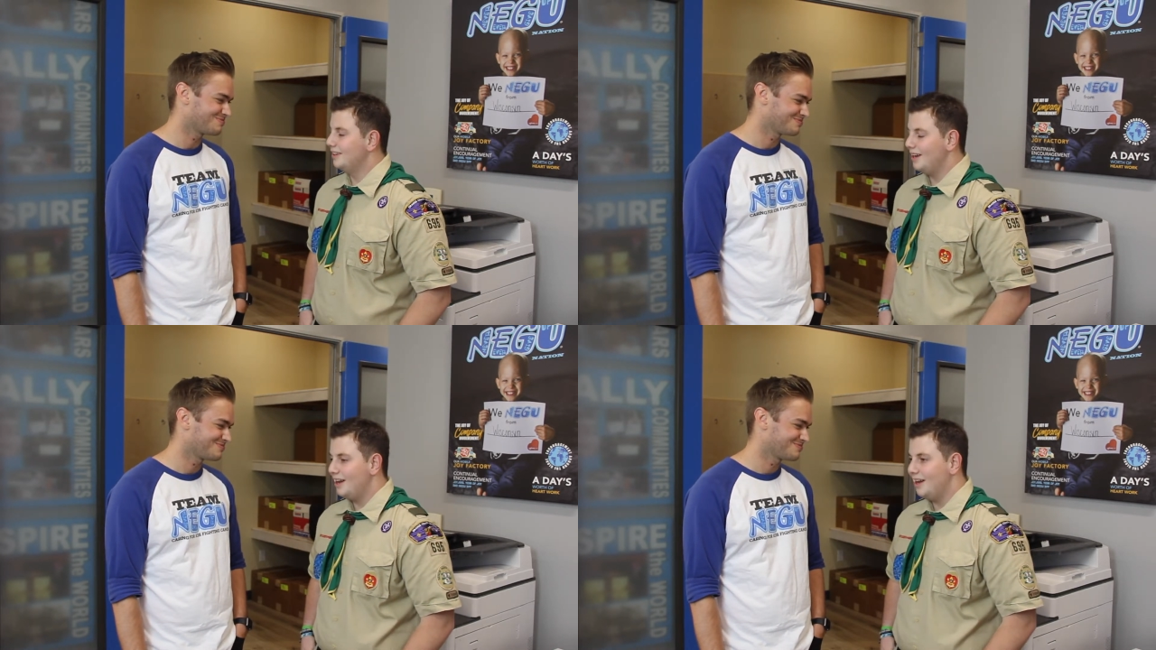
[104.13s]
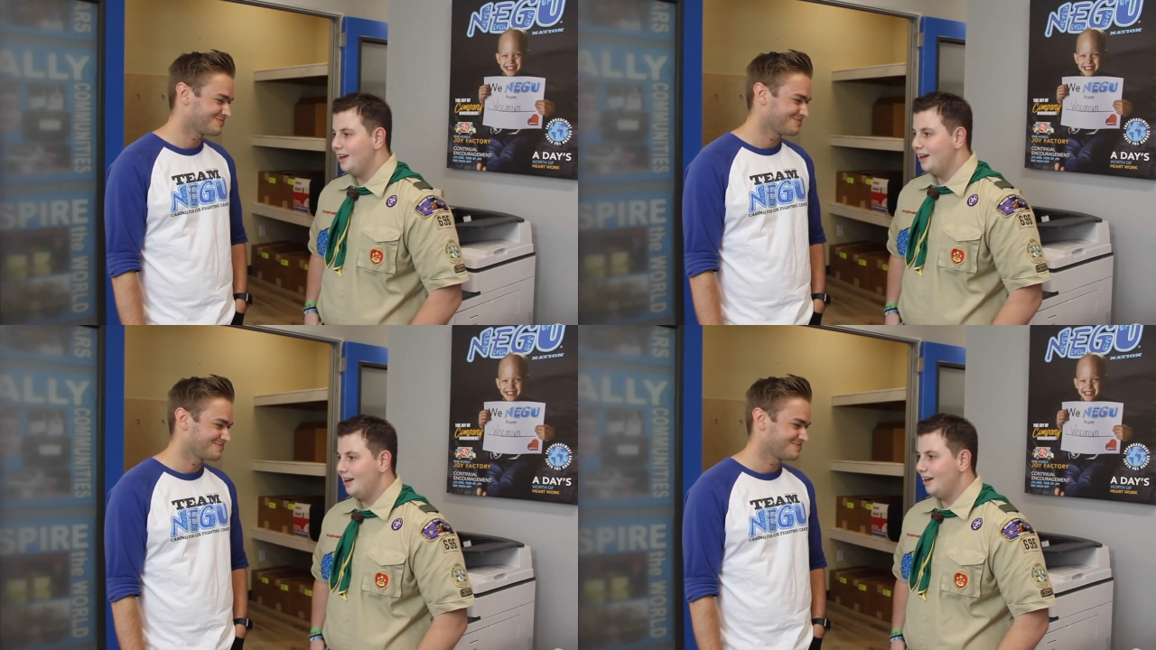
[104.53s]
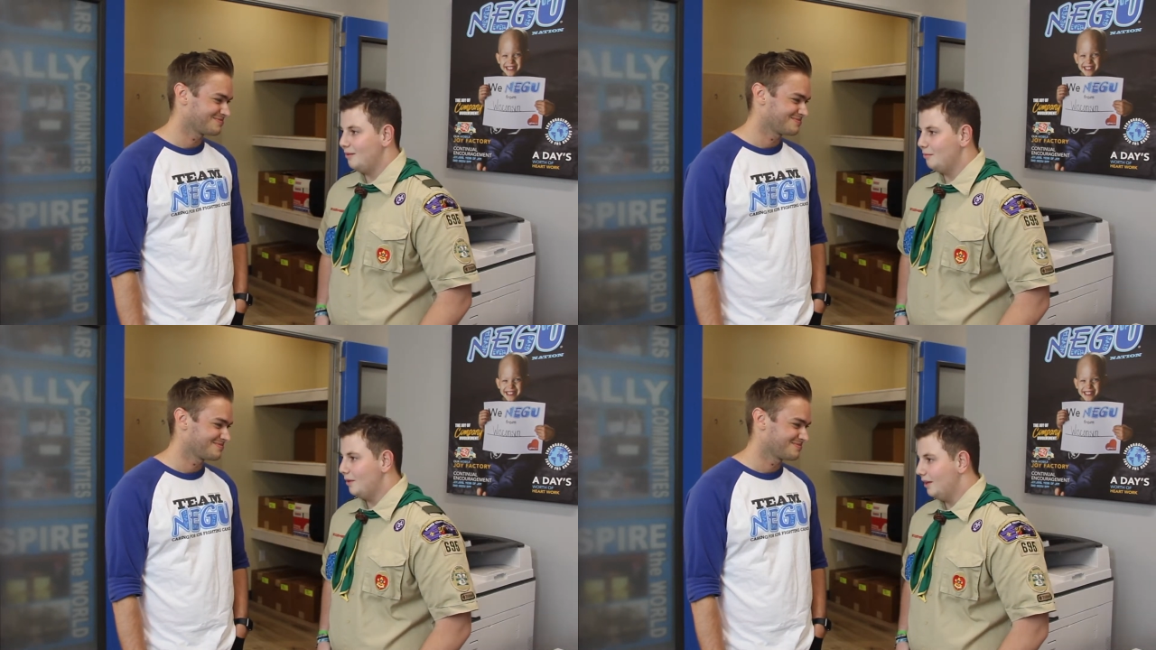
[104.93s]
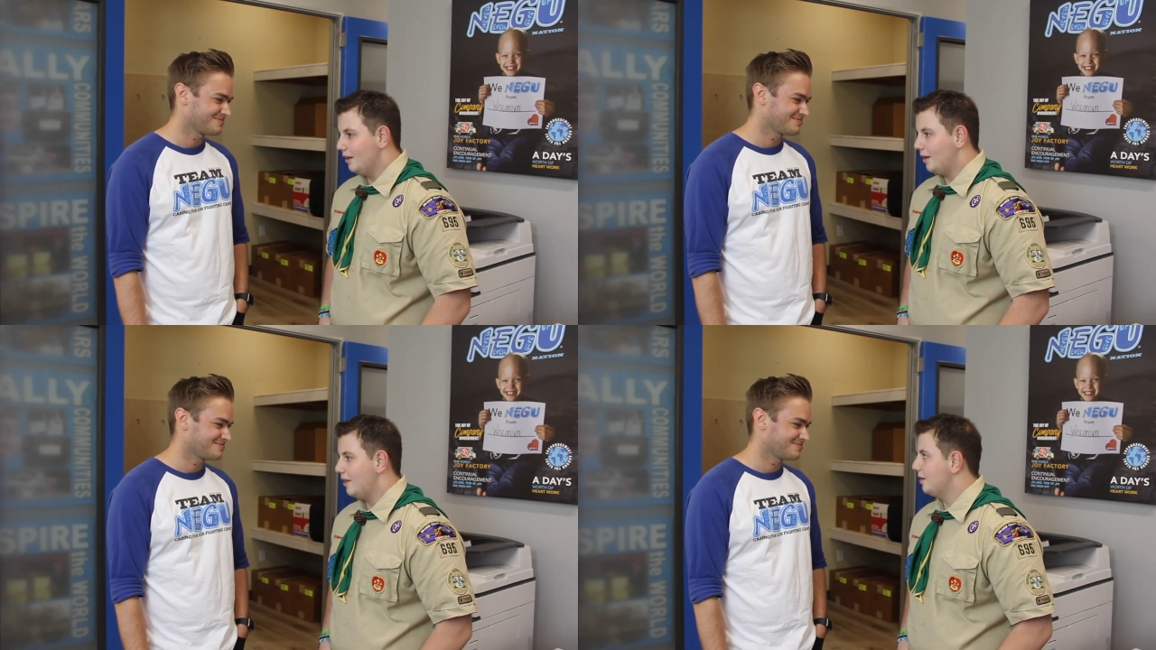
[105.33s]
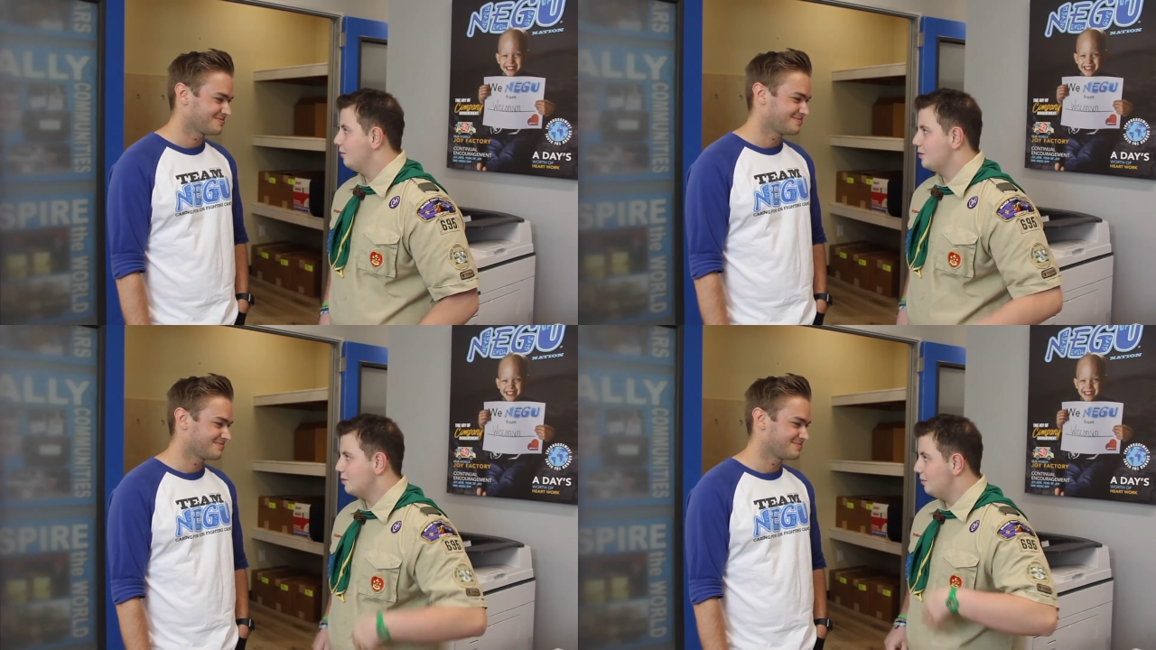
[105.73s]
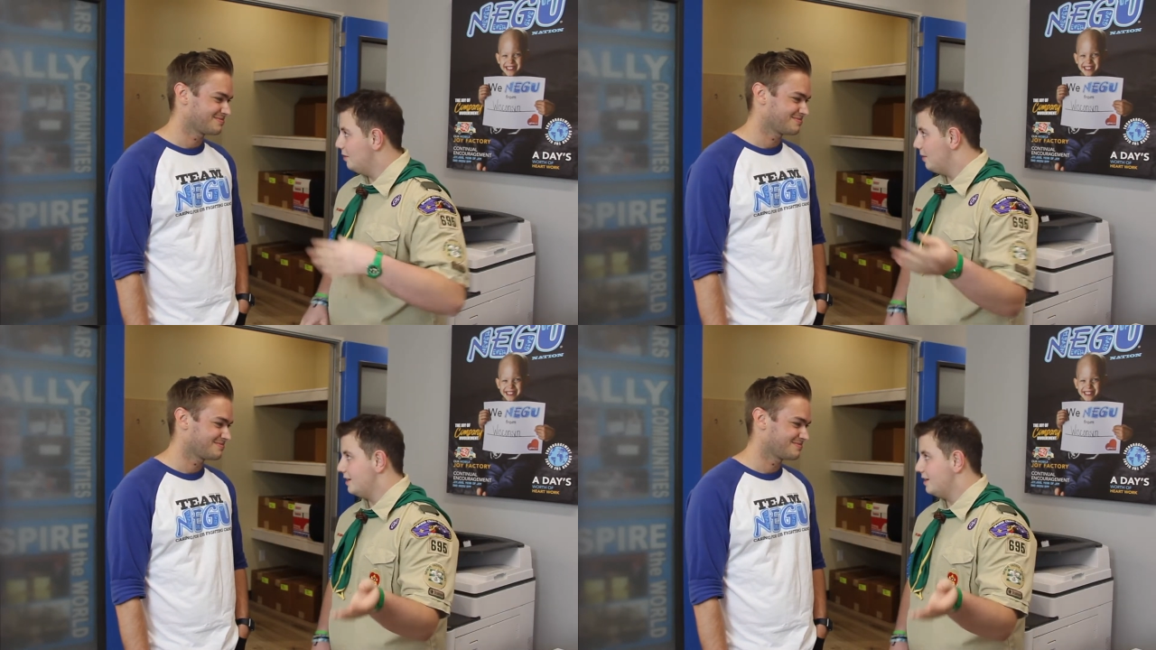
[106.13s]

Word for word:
Speaker 1: to me, um, and like I think it was just me and